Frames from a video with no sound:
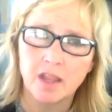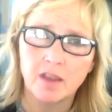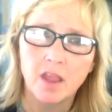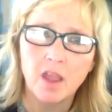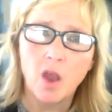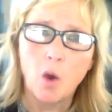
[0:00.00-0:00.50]
And
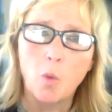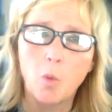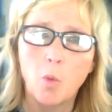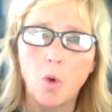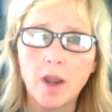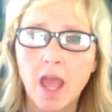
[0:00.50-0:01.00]

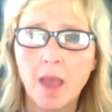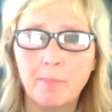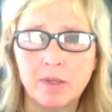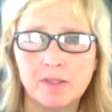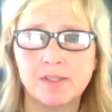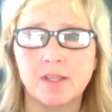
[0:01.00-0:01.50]
what
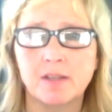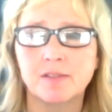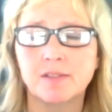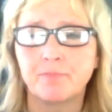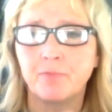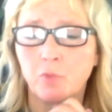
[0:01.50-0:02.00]
happens
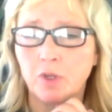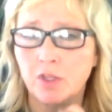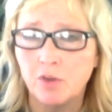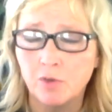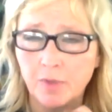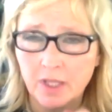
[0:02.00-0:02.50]
is when
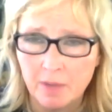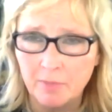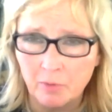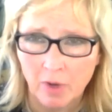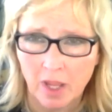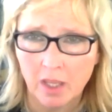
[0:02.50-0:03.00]
you become
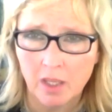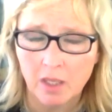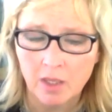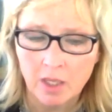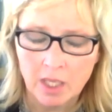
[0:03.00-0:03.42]
awake,